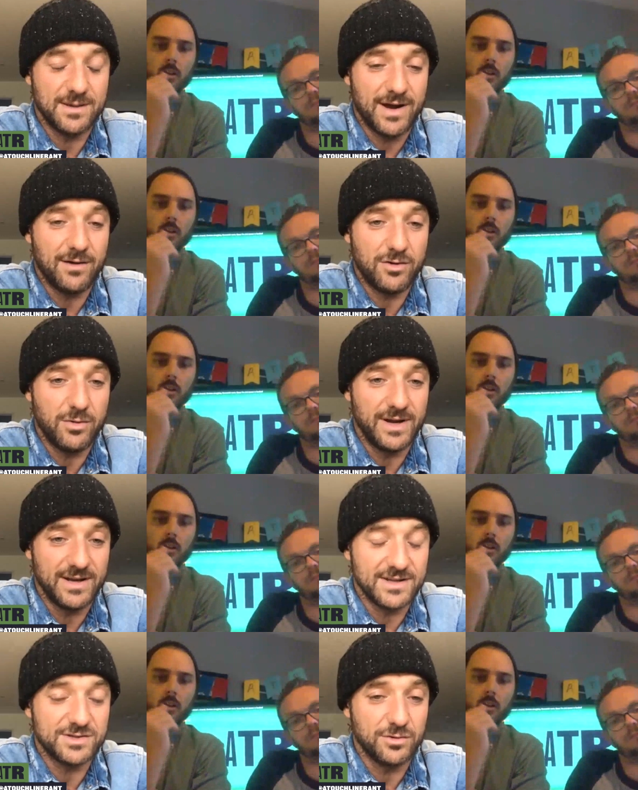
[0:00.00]
Speaker 1: about coming in
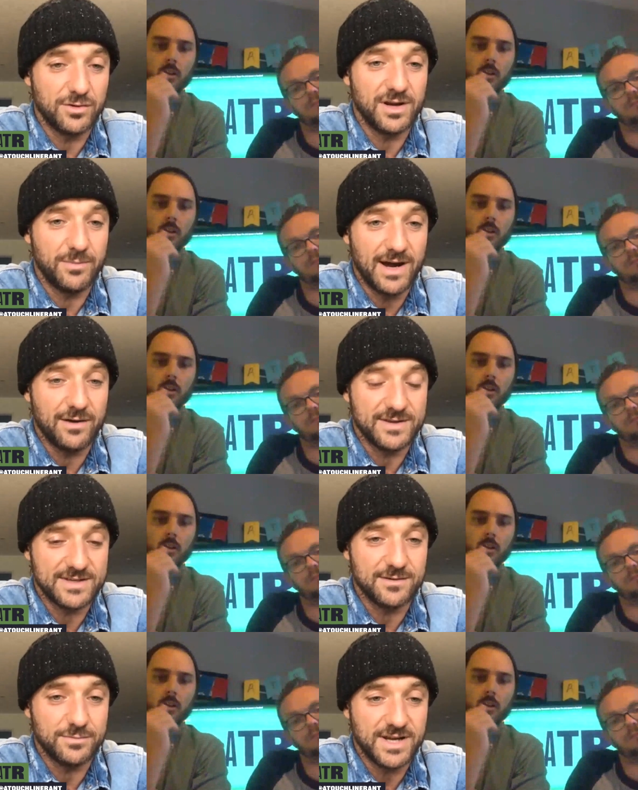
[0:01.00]
and talking about this
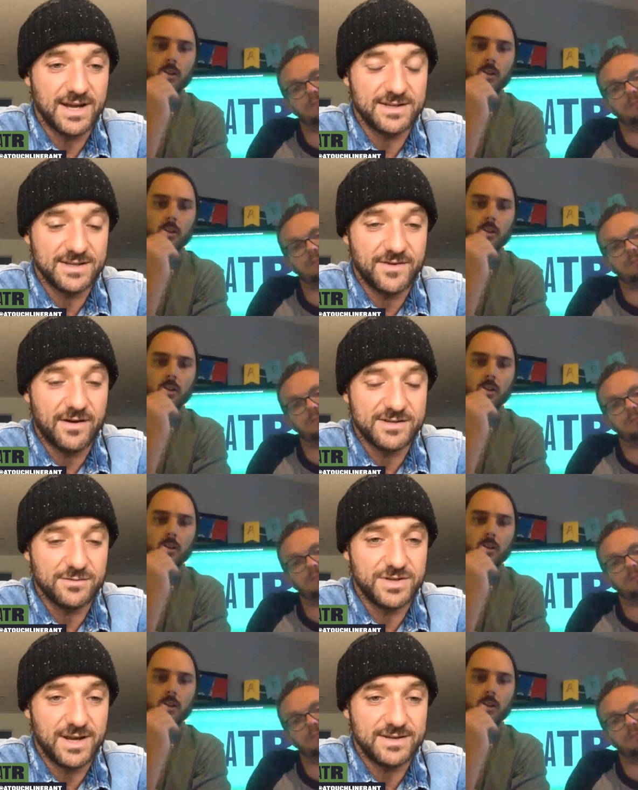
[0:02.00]
subject, this very
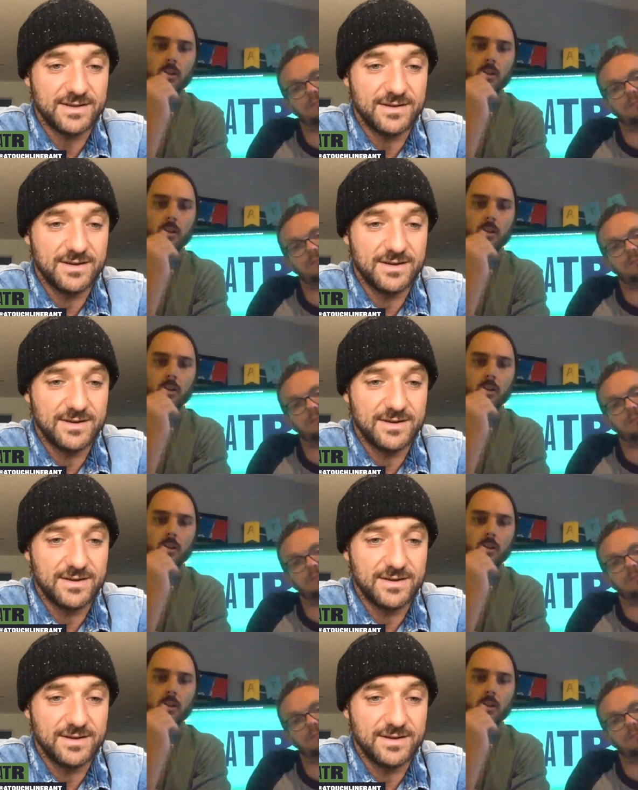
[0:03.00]
subject.